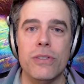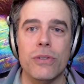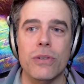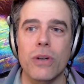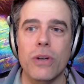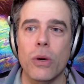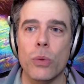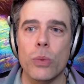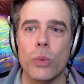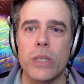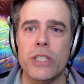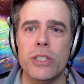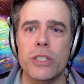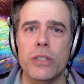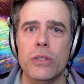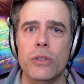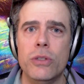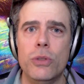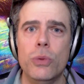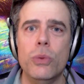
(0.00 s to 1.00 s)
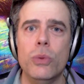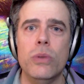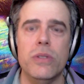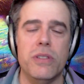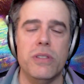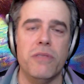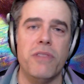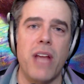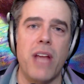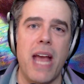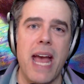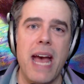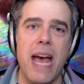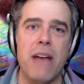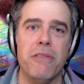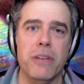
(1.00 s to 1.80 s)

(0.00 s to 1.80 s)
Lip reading: or original duels if you have